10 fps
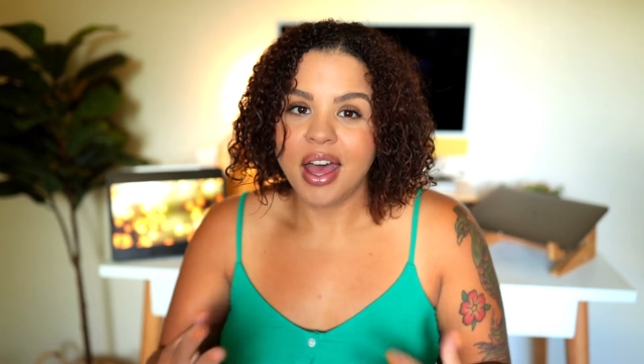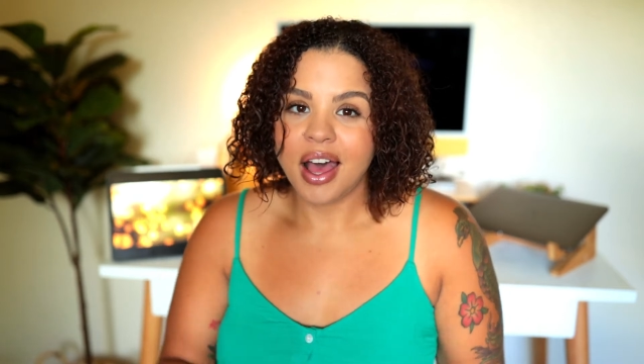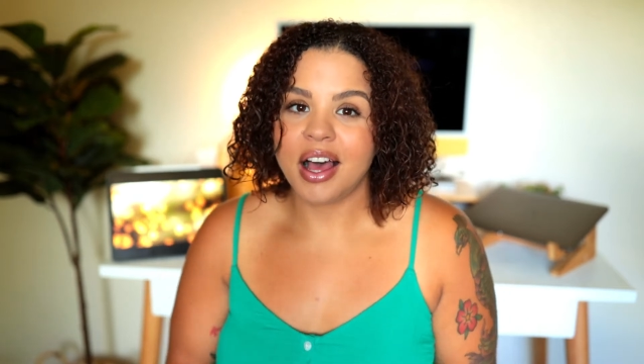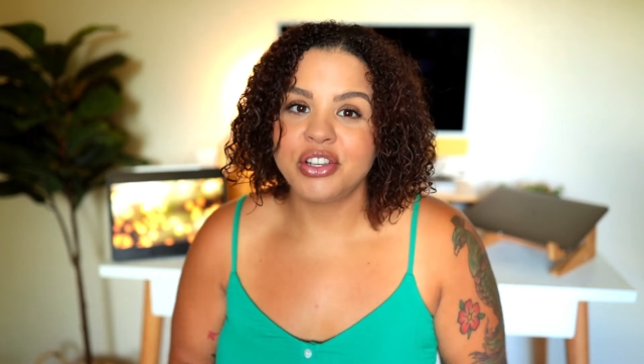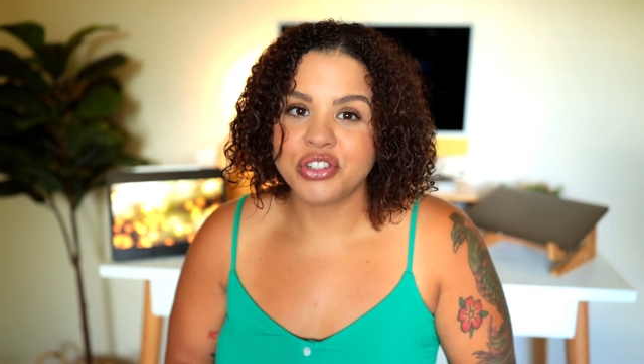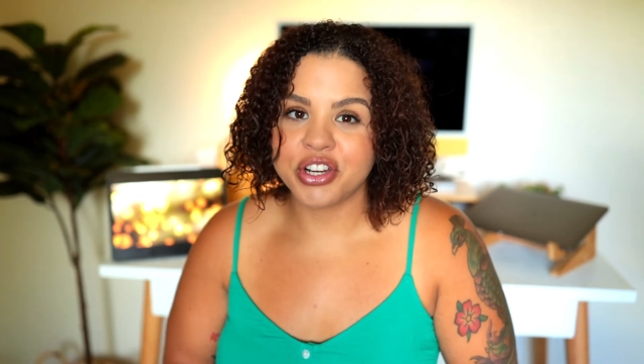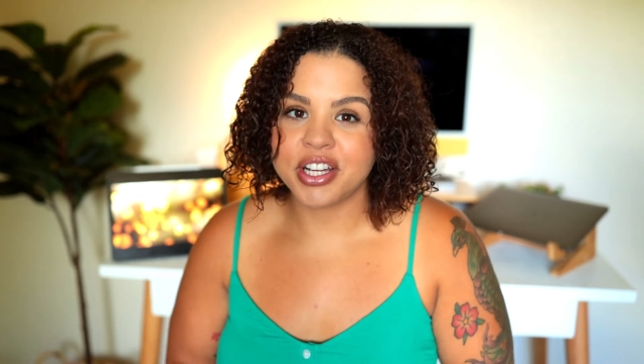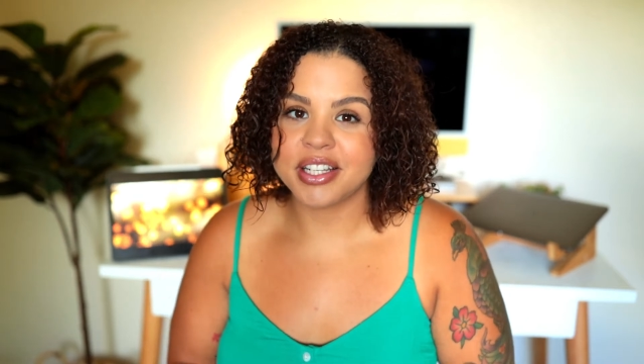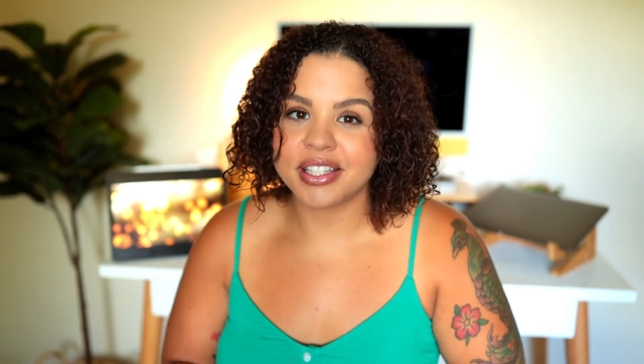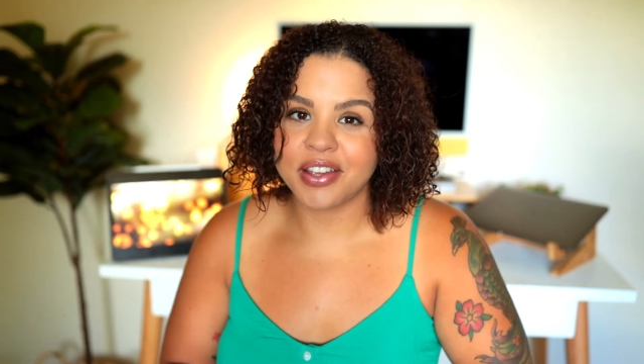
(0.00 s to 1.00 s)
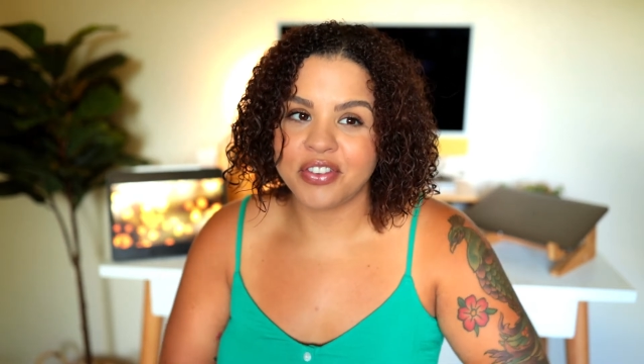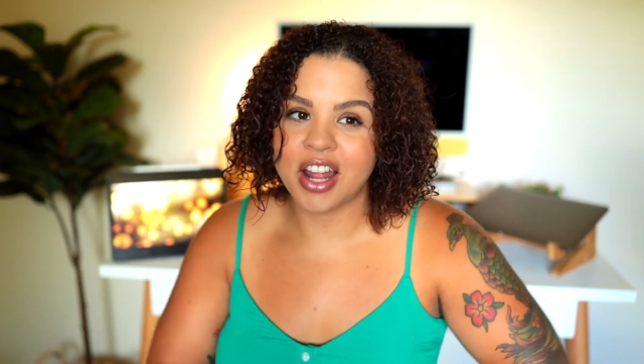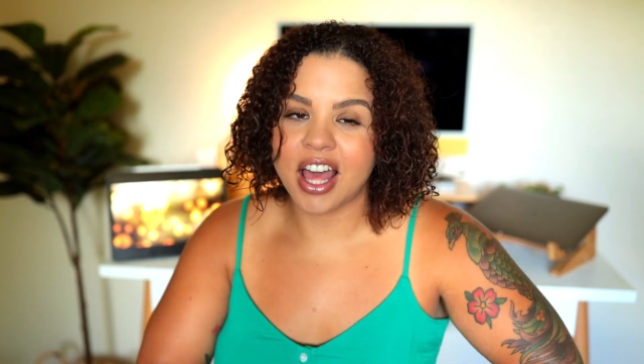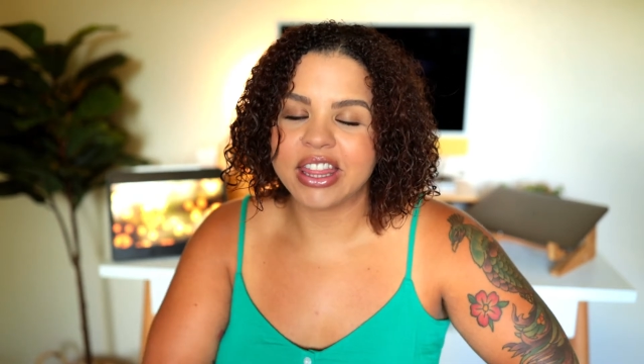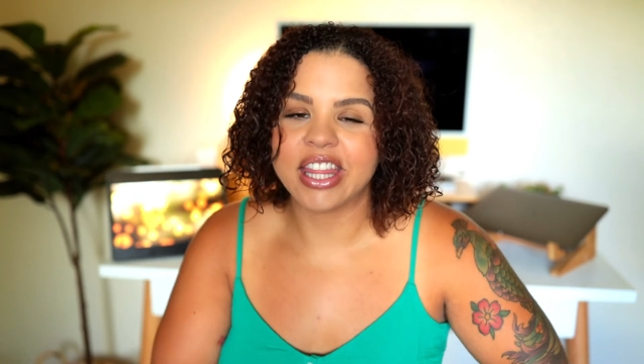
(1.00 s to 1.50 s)
hundreds, if
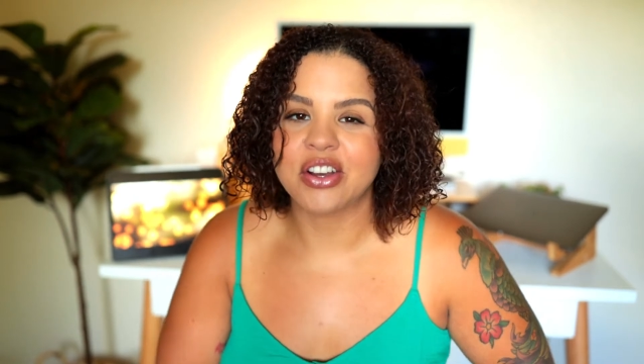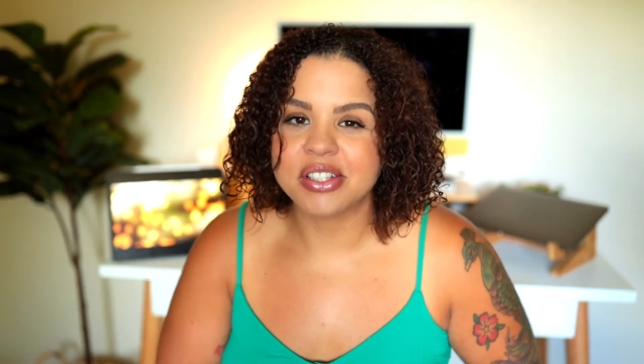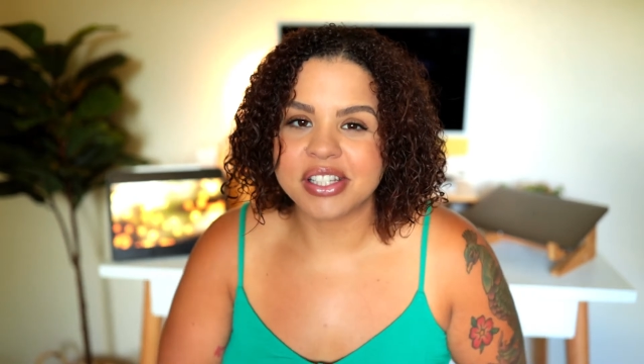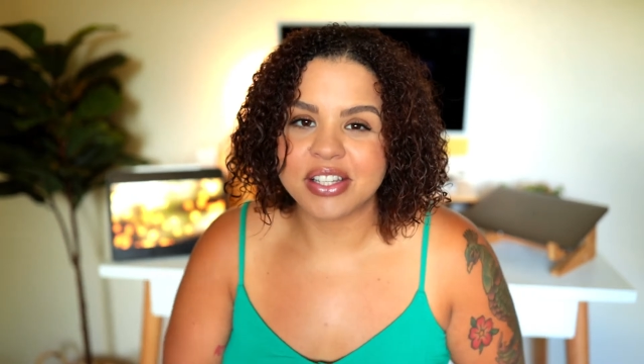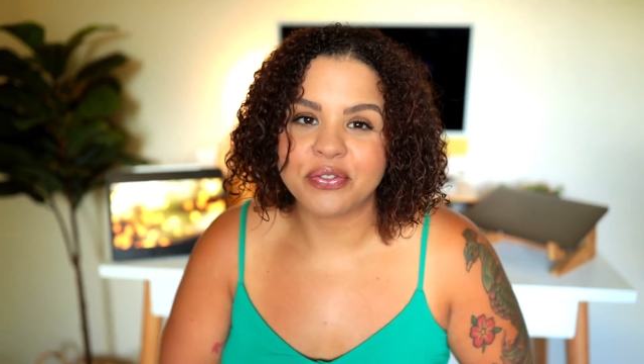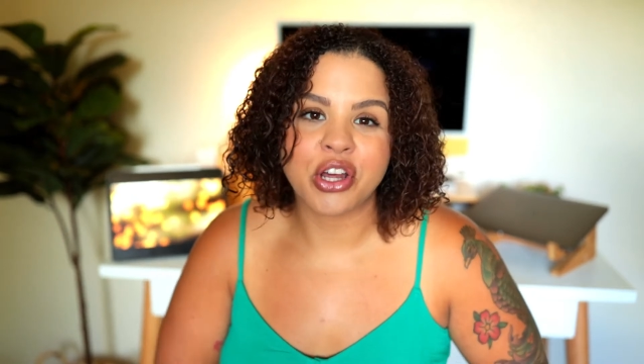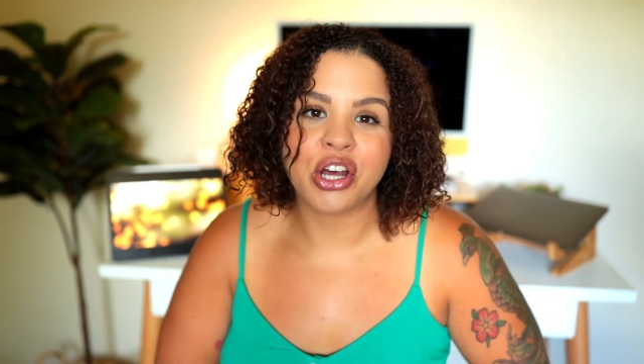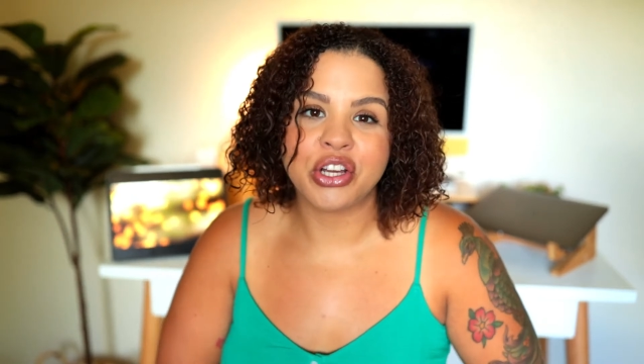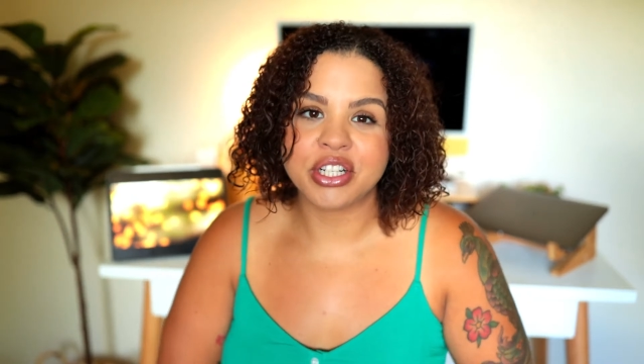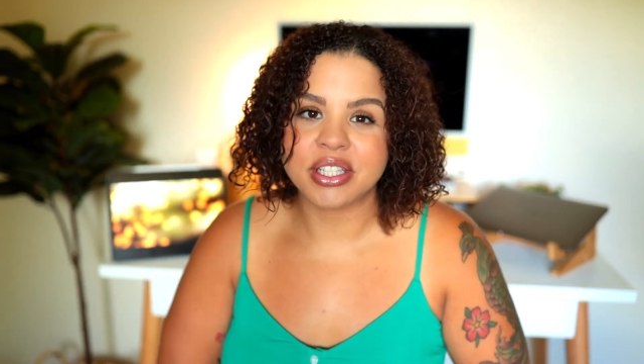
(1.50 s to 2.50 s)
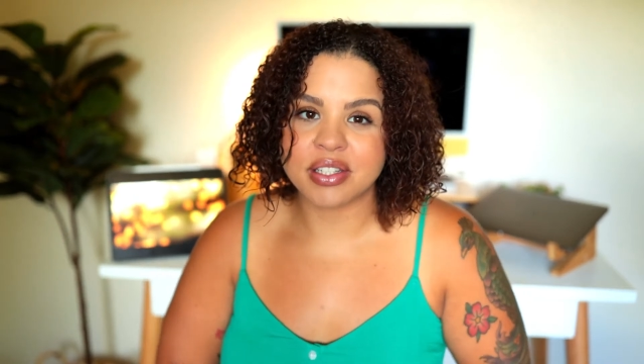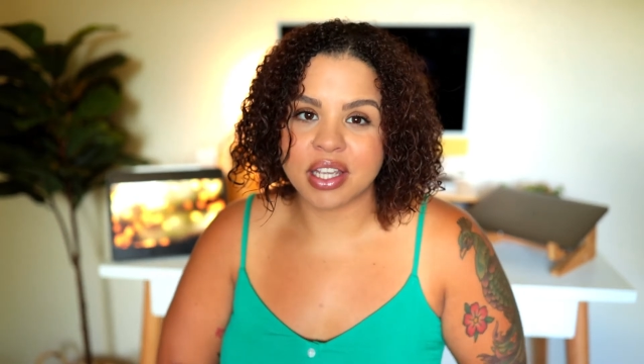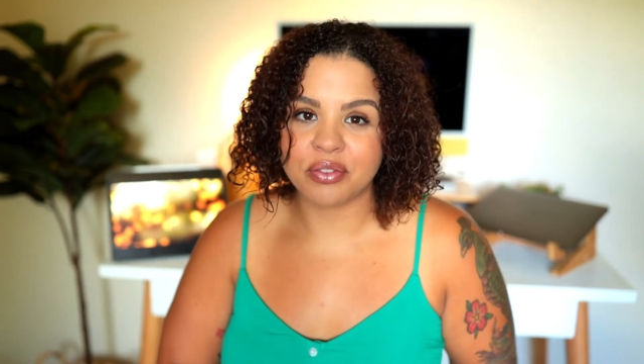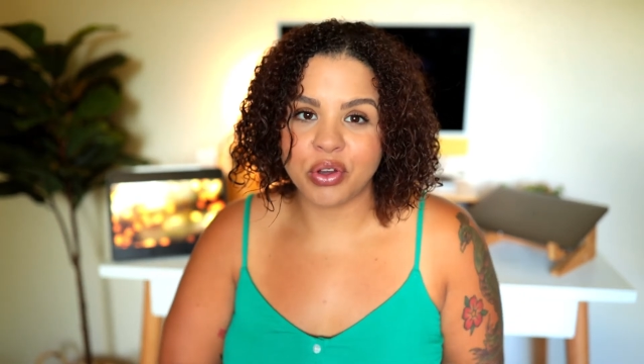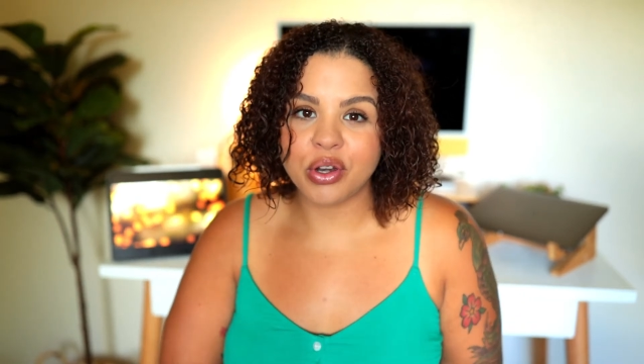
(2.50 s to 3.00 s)
not thousands of dollars to
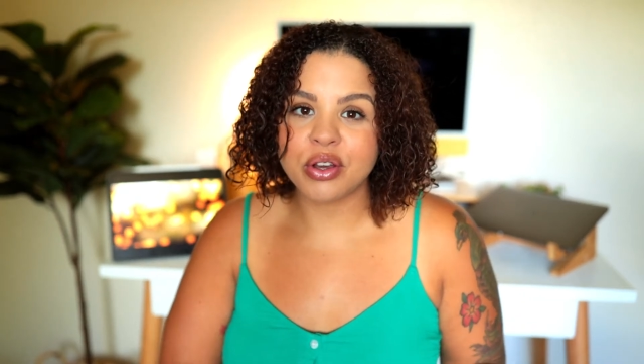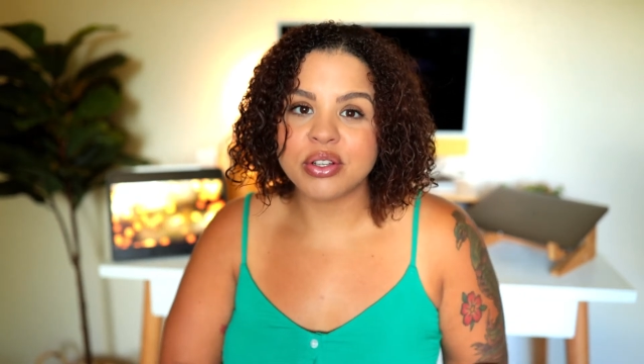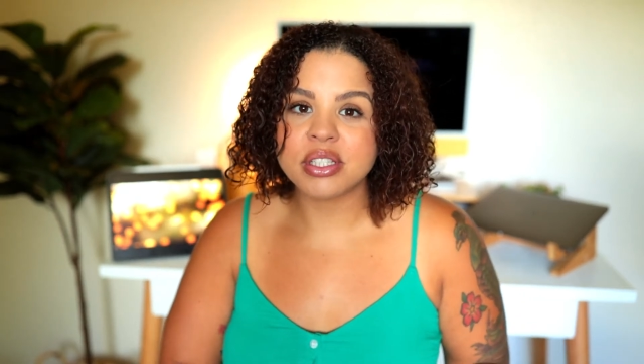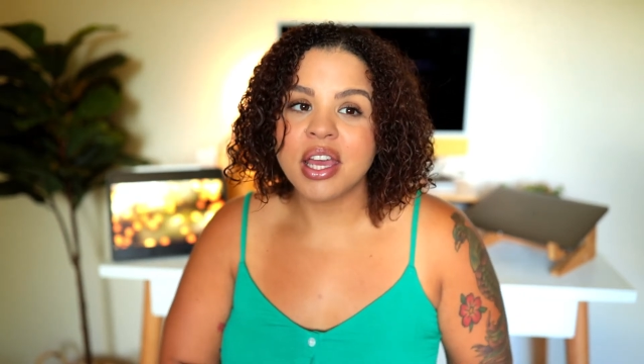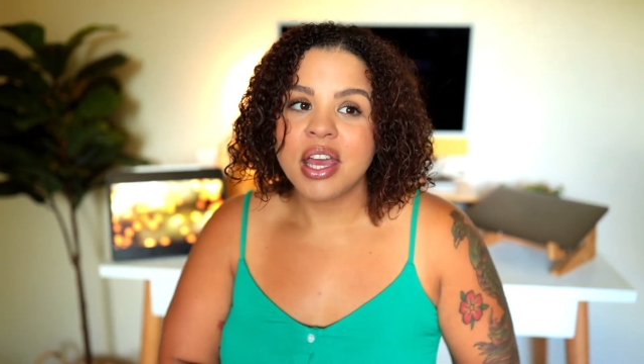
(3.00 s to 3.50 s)
take photos